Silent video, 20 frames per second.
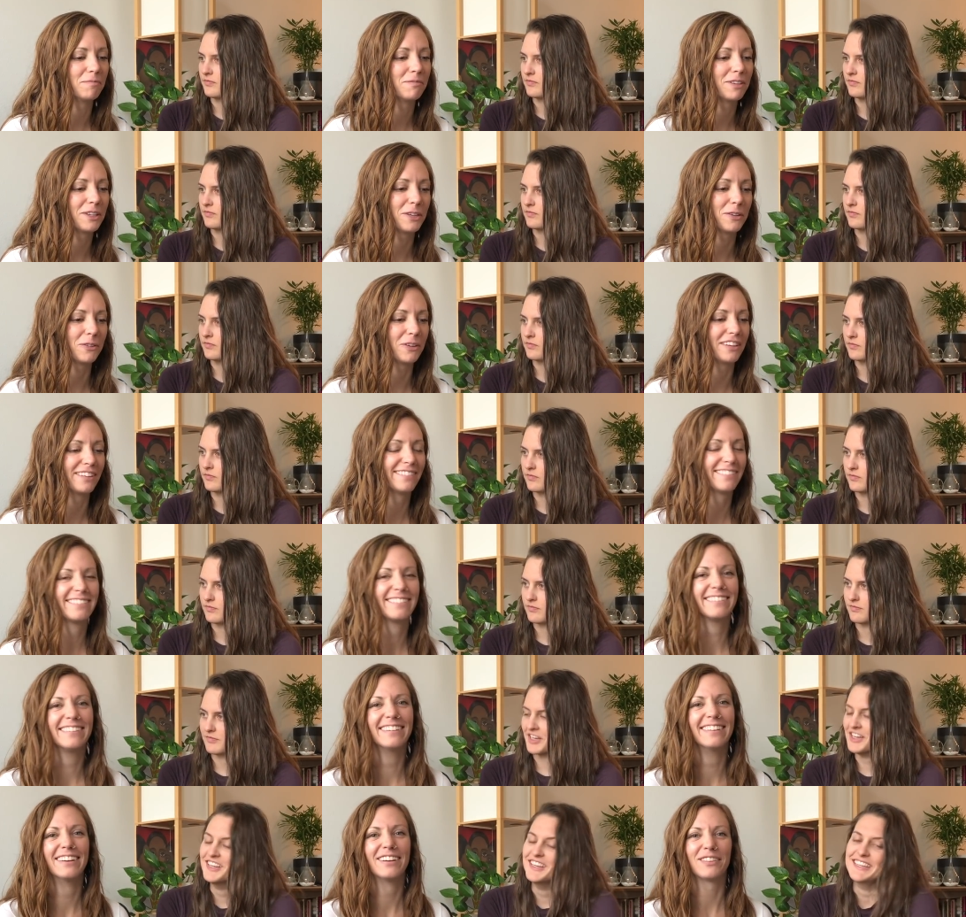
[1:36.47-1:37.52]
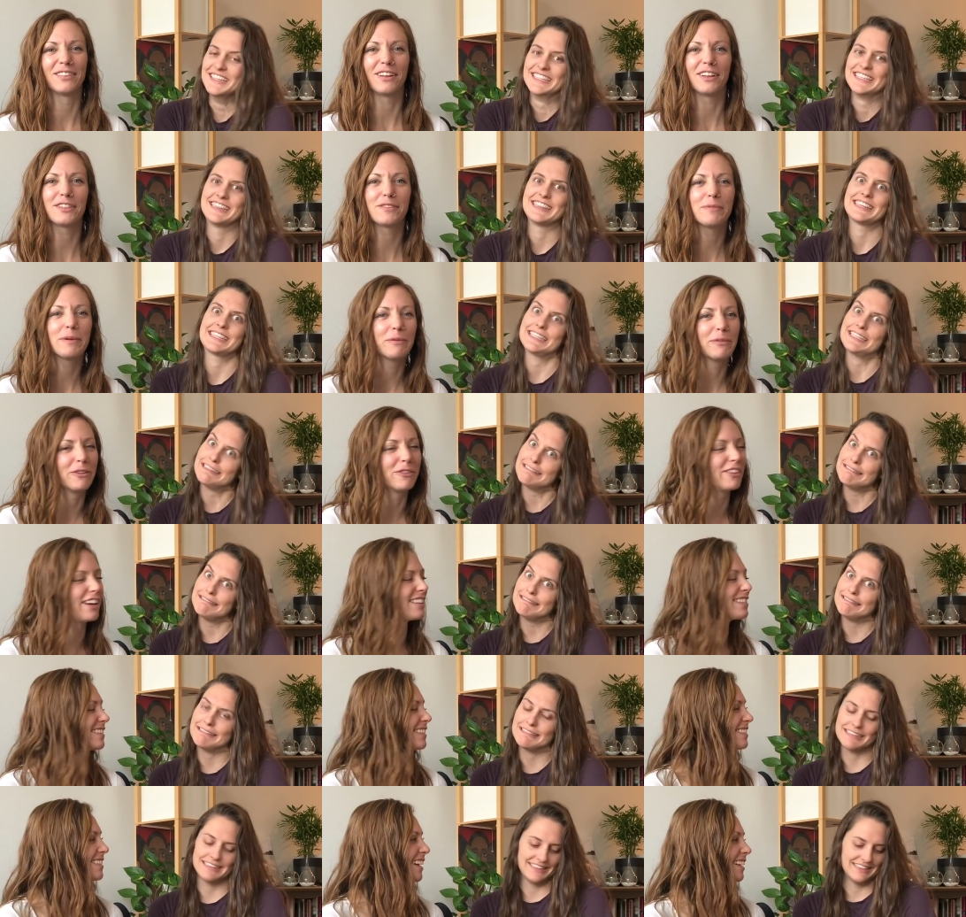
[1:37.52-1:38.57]
Speaker 1: Good one. Lots of people have
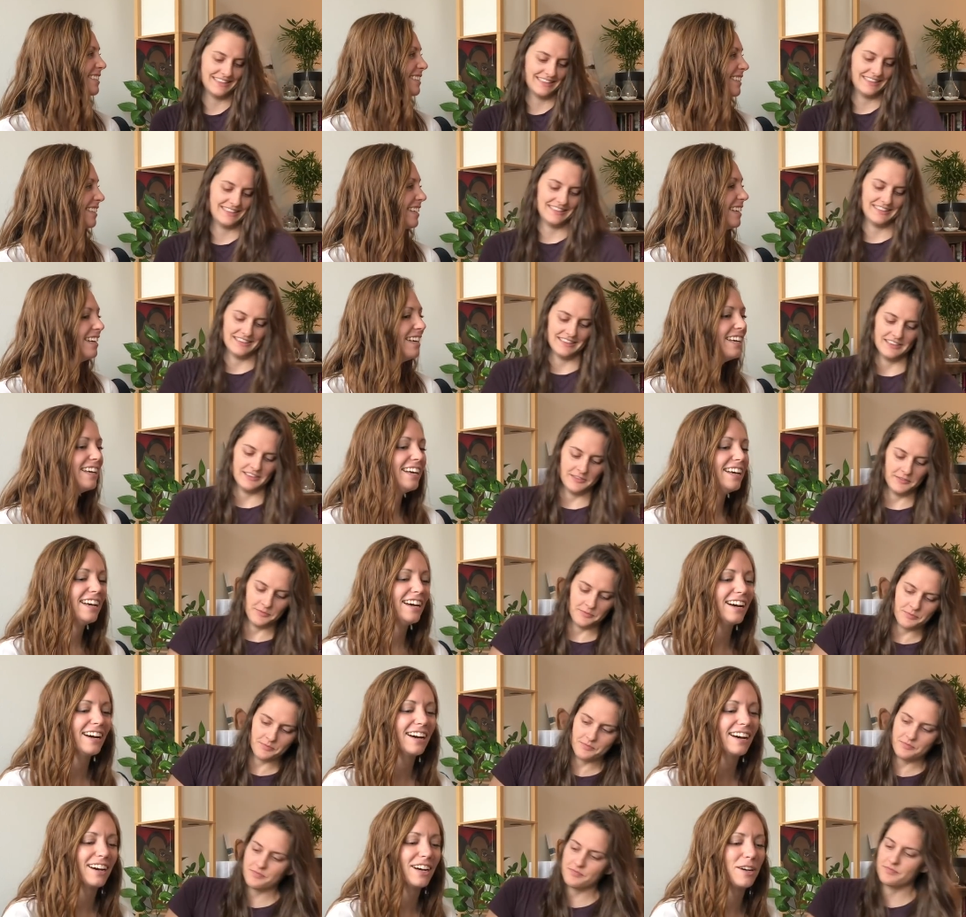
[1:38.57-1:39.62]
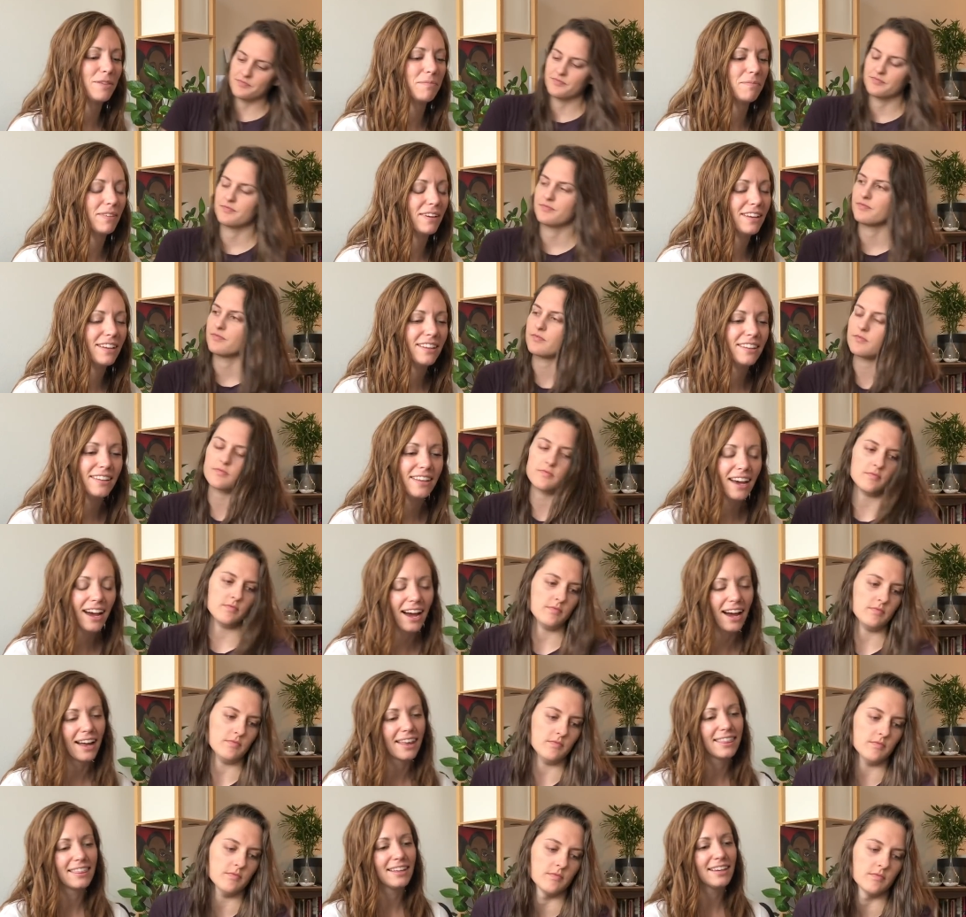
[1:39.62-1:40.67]
asked this actually. Yeah,
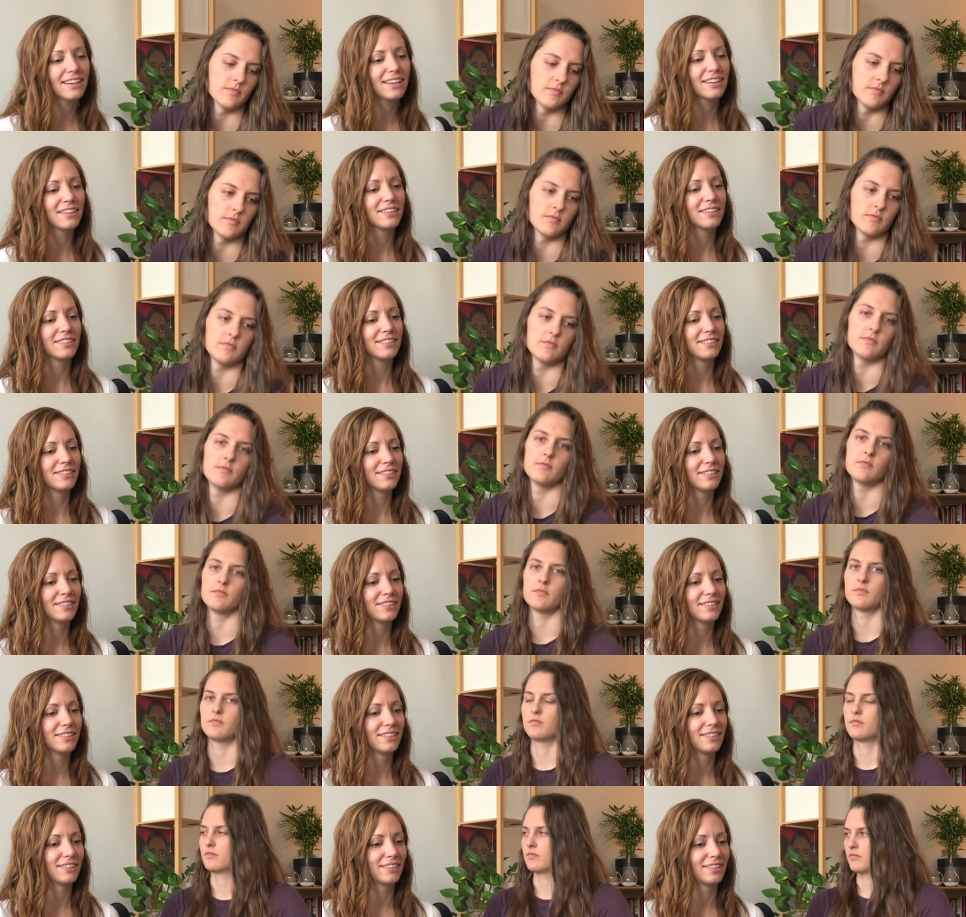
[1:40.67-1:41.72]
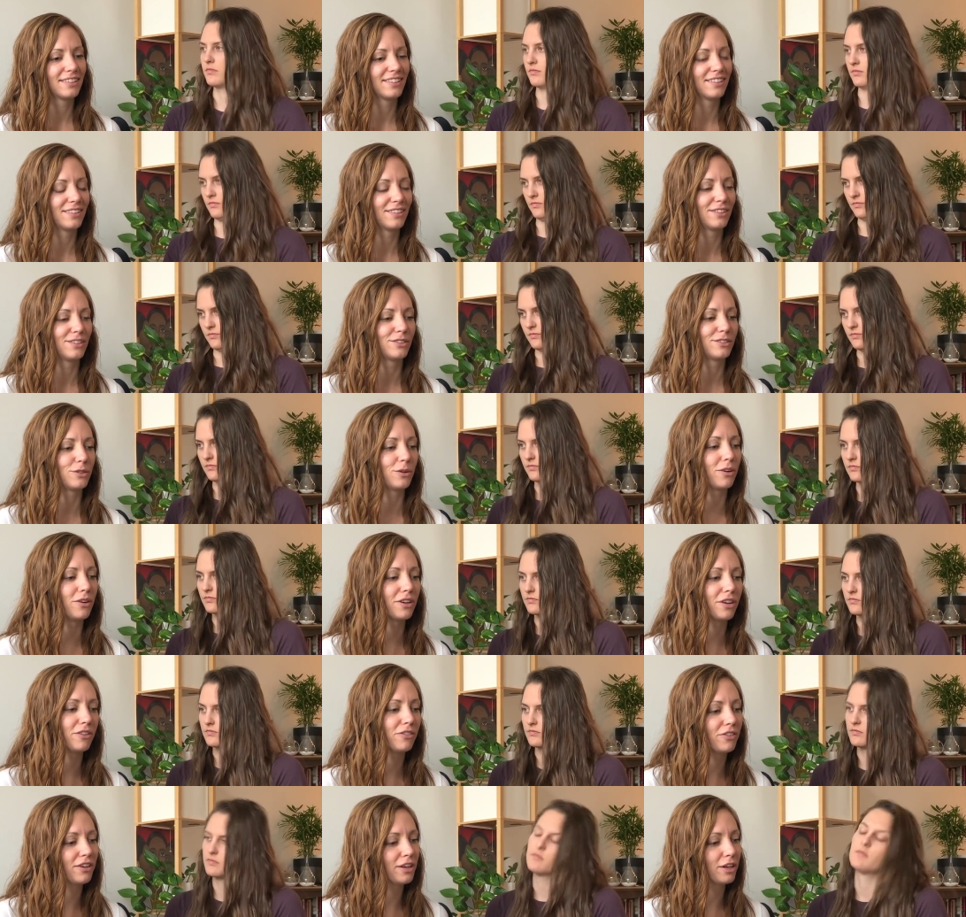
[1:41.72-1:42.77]
I think. So I'll
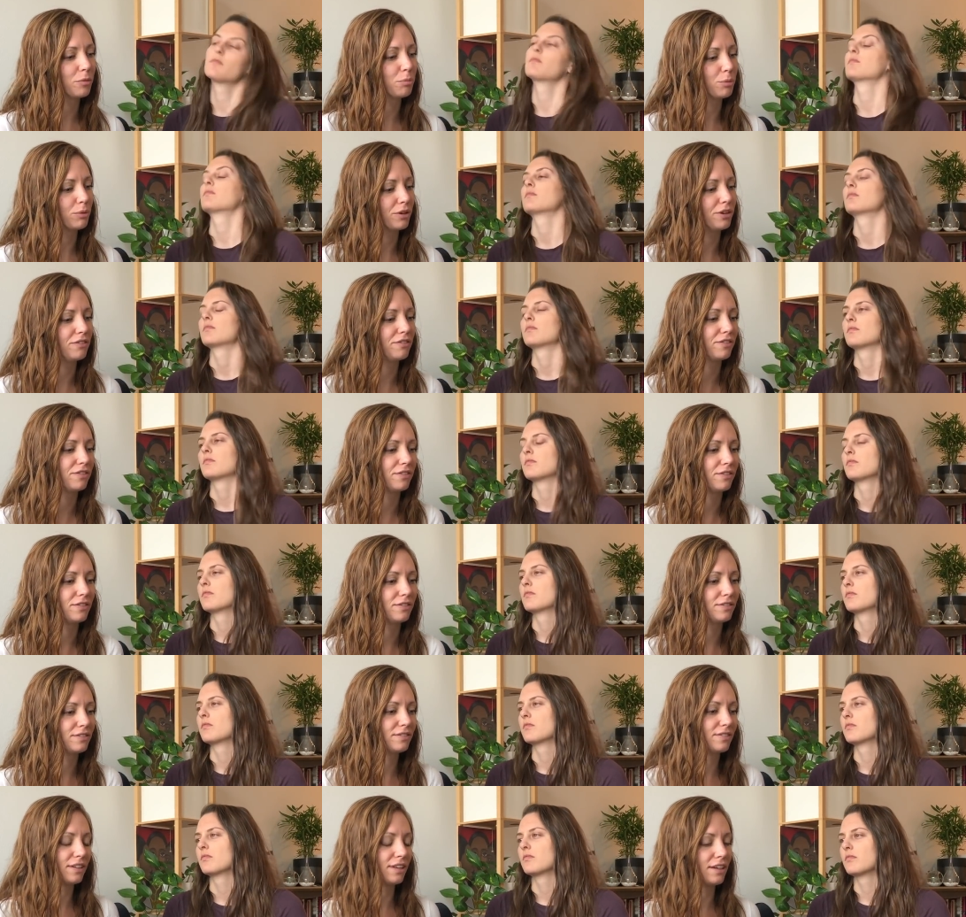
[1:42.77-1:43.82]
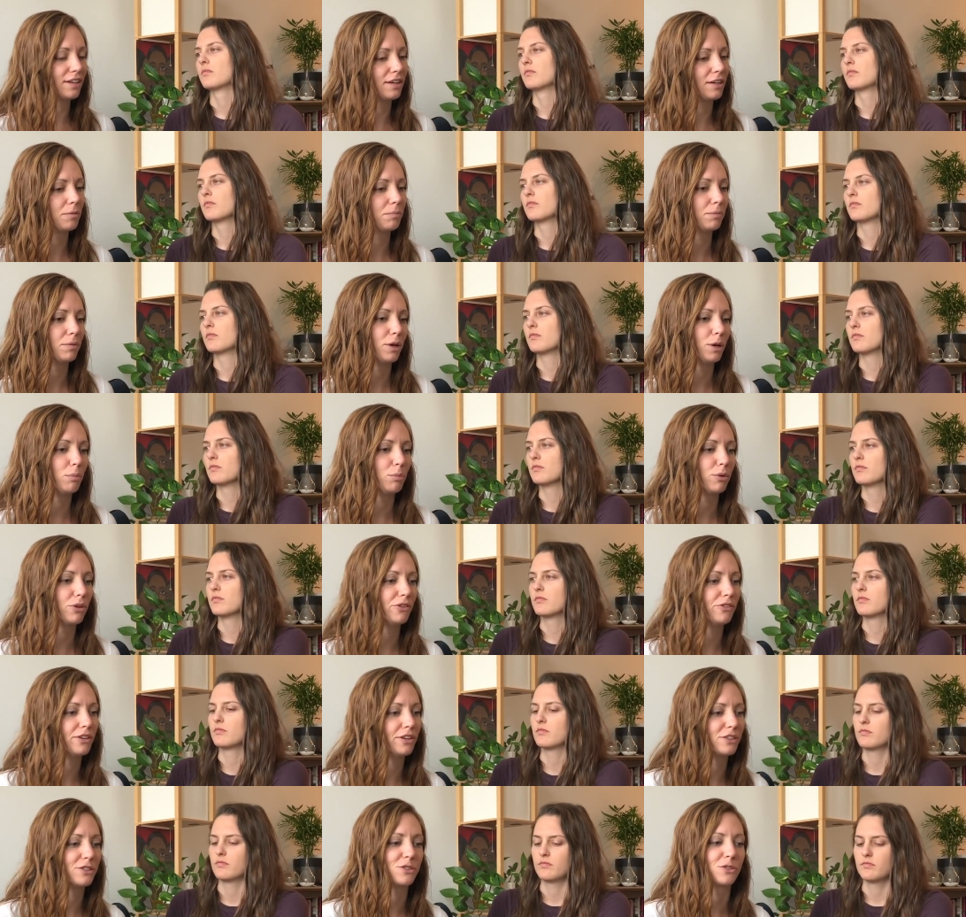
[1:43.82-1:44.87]
give like a brief
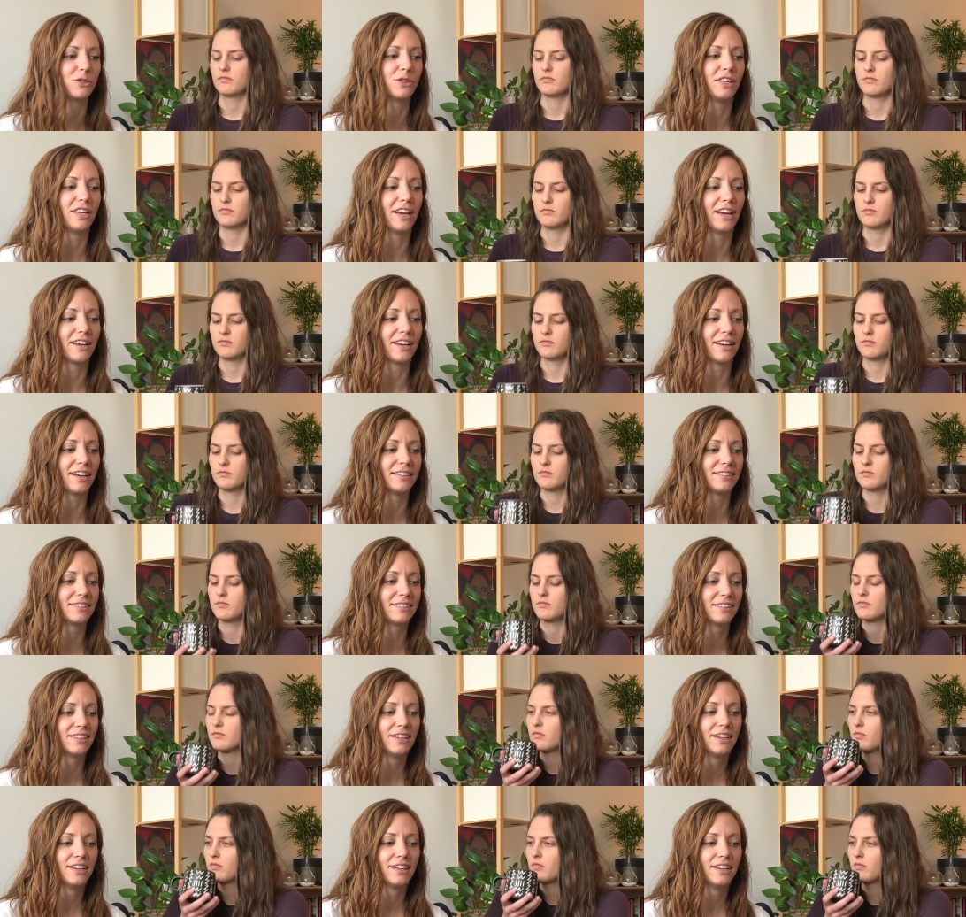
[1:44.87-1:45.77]
history, I guess.